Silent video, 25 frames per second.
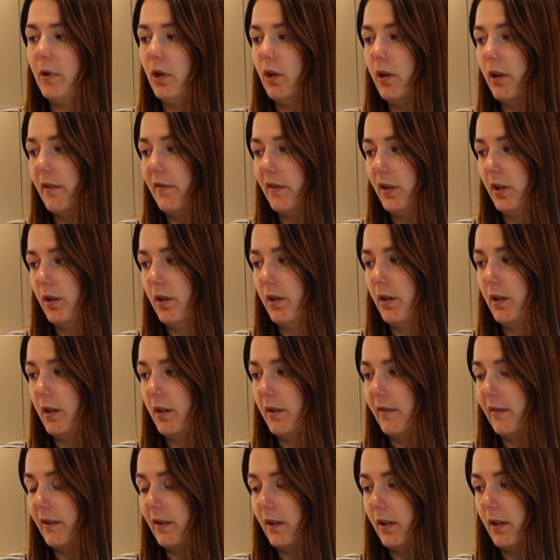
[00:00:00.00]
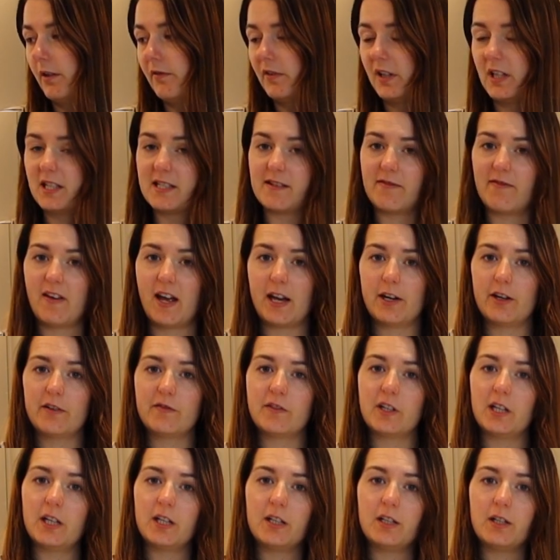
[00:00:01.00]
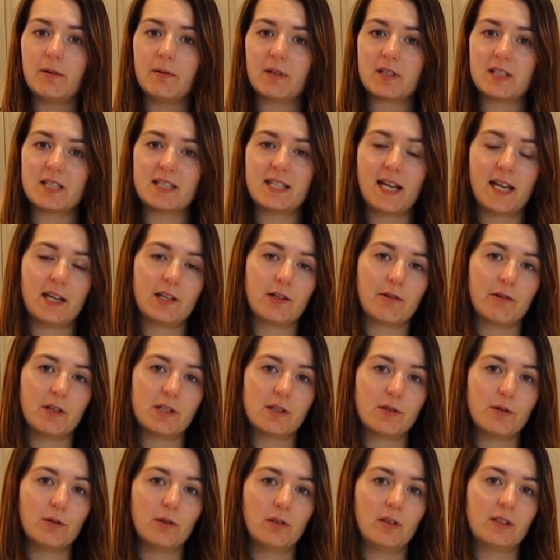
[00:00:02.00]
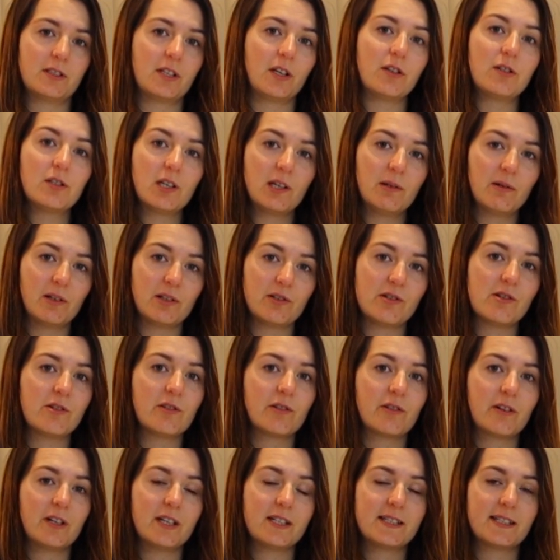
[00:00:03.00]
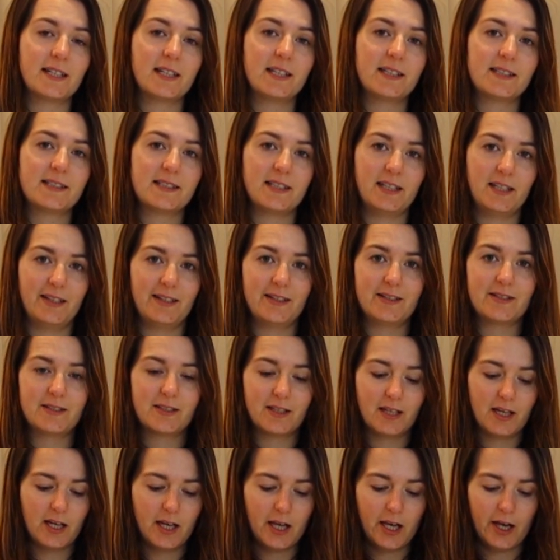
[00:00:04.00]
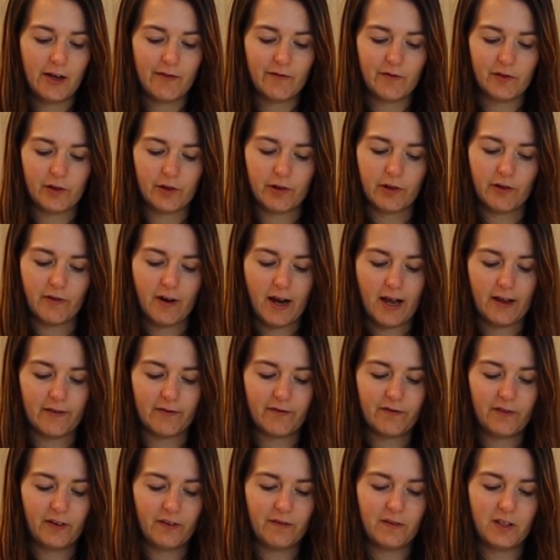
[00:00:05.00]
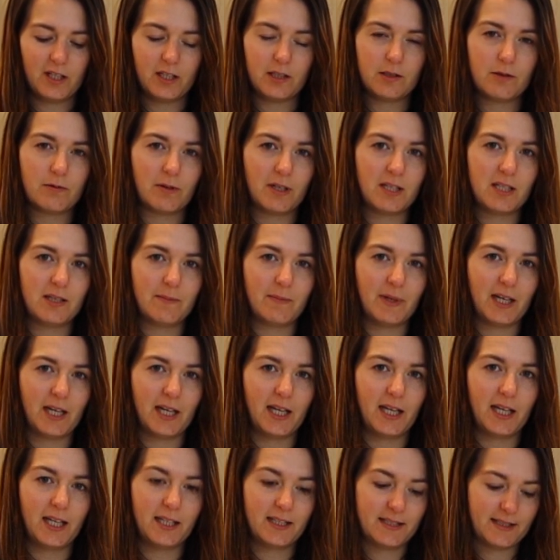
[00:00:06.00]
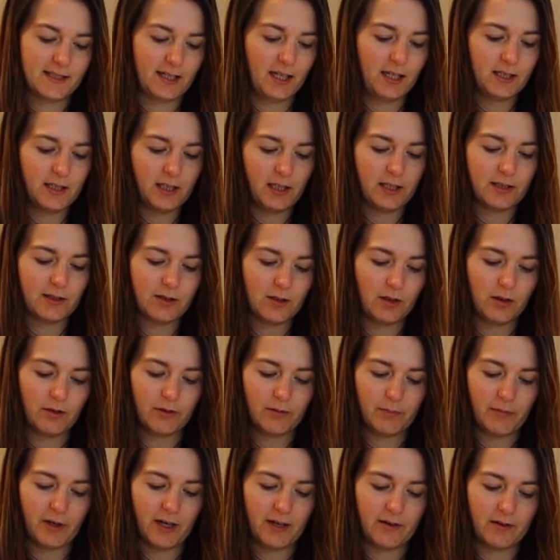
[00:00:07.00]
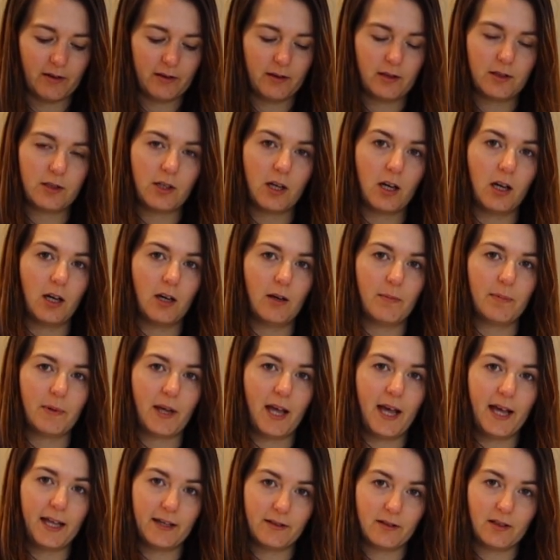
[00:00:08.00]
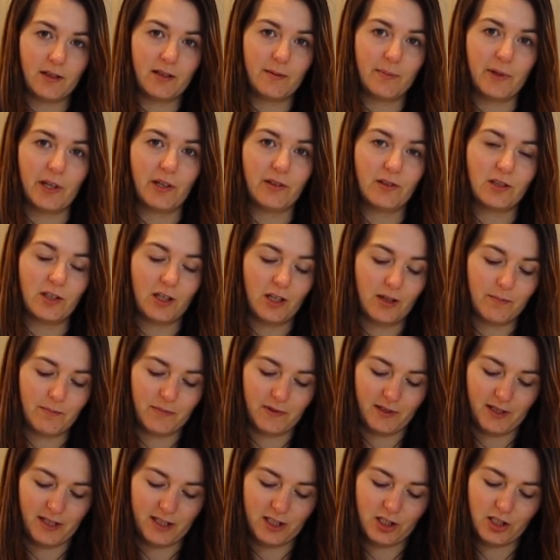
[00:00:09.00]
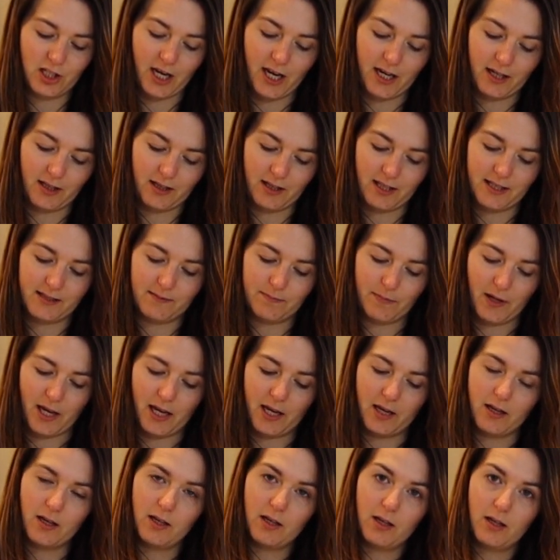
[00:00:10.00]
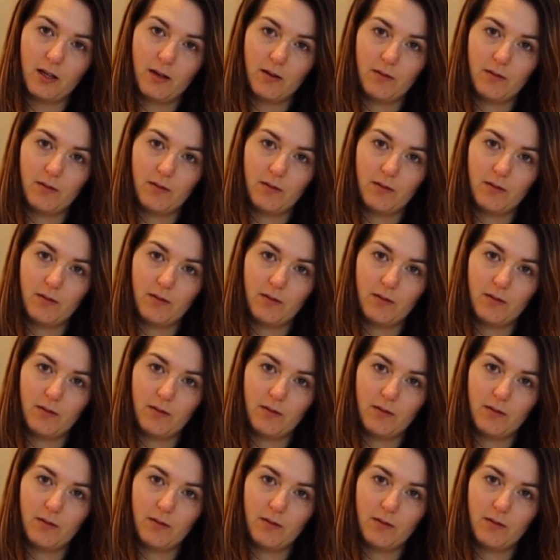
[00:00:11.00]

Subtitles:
or if your oven is a fan oven you want it 10 degrees cooler, so 200 degrees Celsius, for around 15 to 20 minutes until it's golden brown on the top and on the bottom. You check this by